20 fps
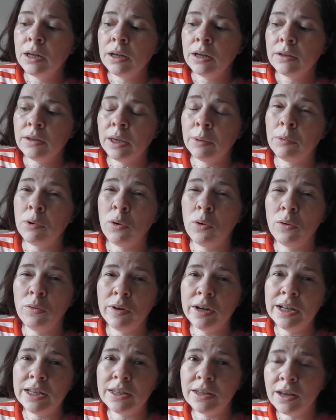They were all
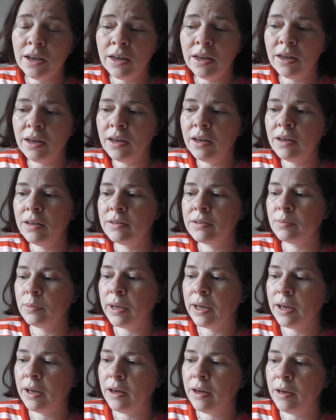really good.
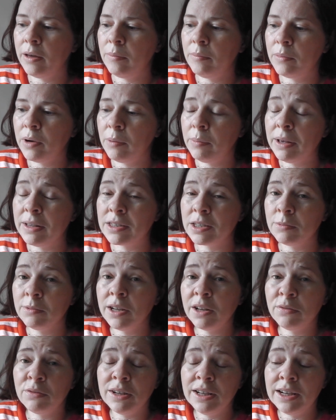
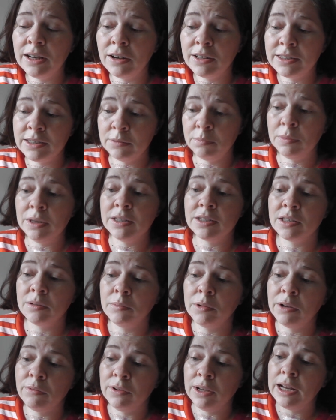I did meet some
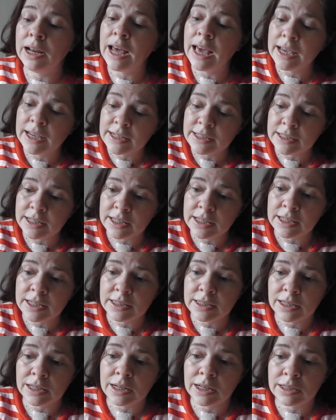lovely
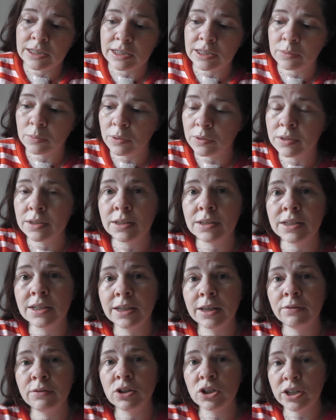ladies, and I just wanted to
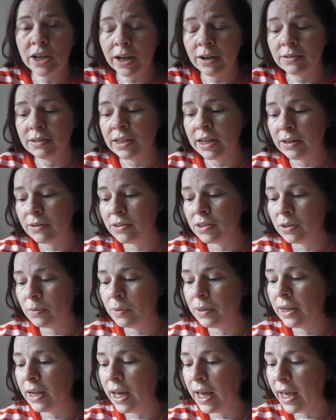give a shout out to
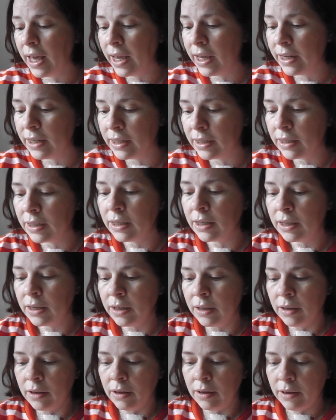Elaine.
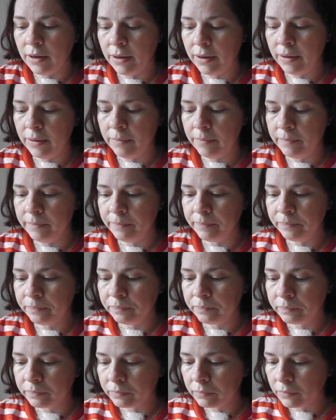Oh,
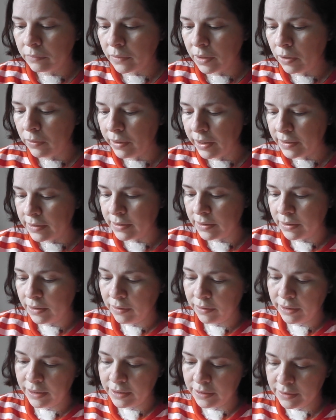that's
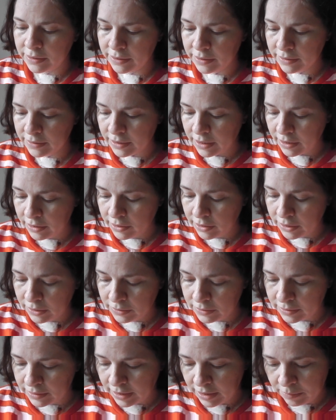nice. Is that a
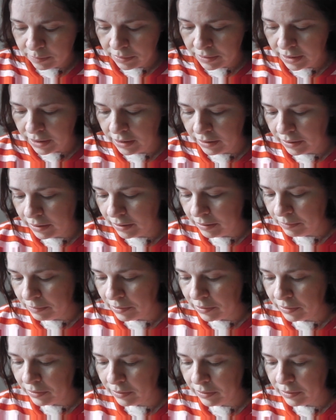used nappy? I hope
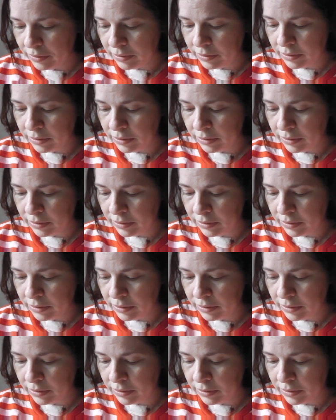not.